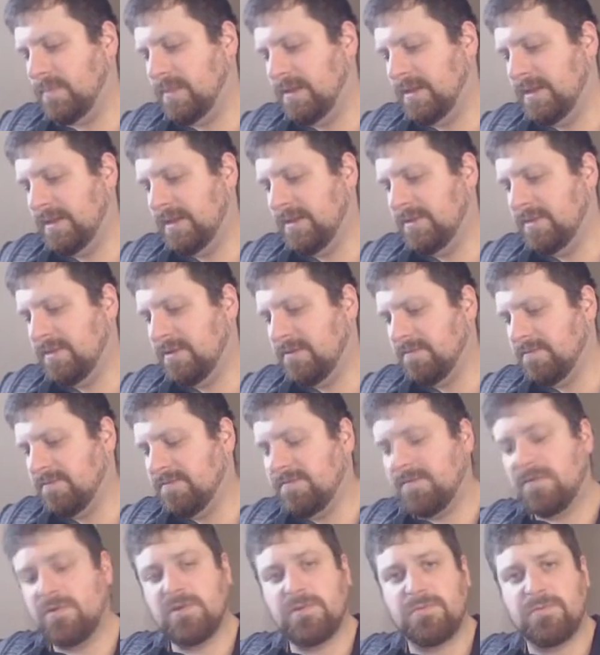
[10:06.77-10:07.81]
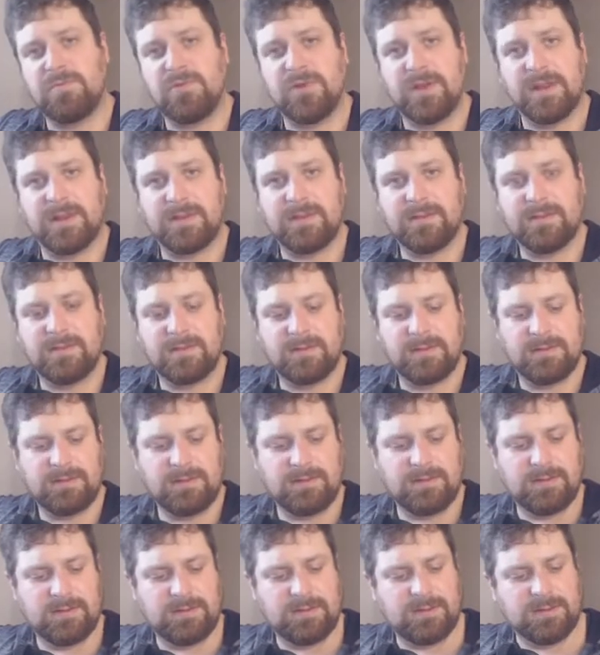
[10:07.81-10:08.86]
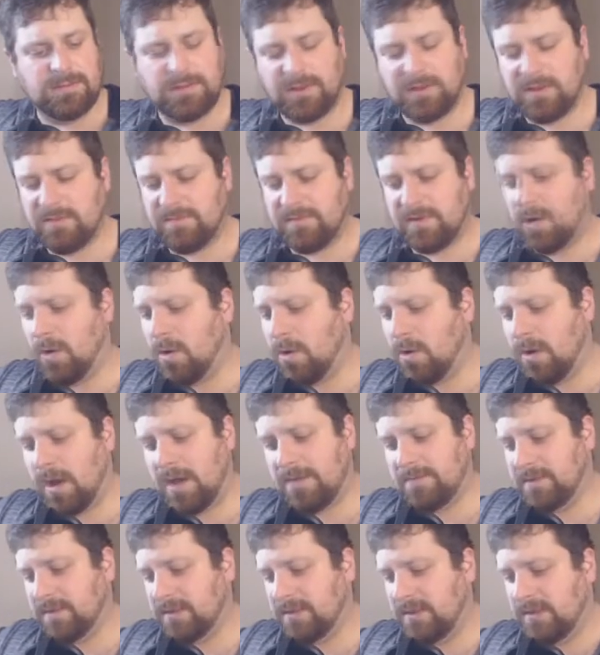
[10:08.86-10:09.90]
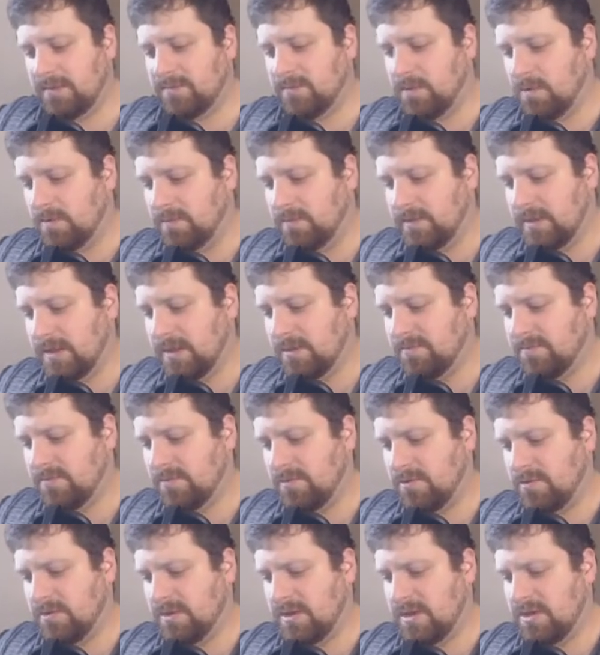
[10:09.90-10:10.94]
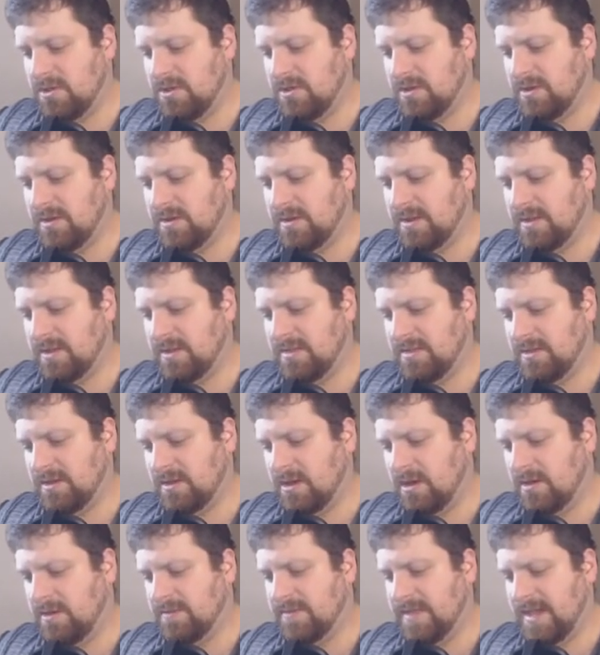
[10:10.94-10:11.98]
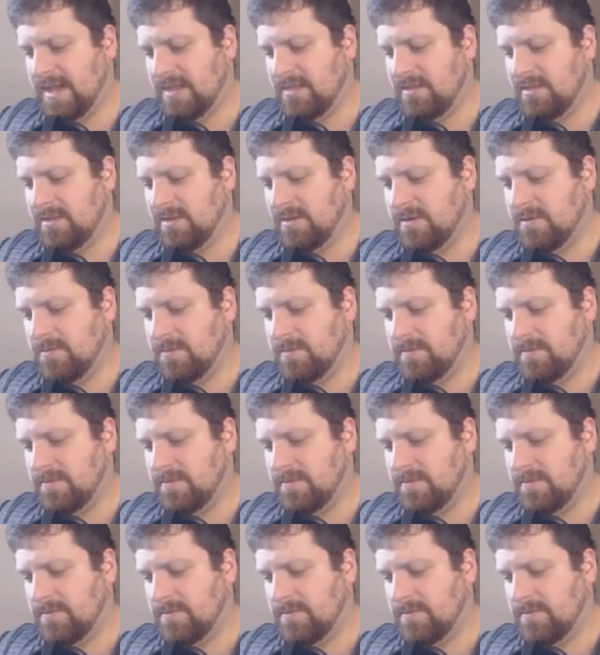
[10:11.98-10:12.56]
in the first print. I believe only in first edition is it called that too.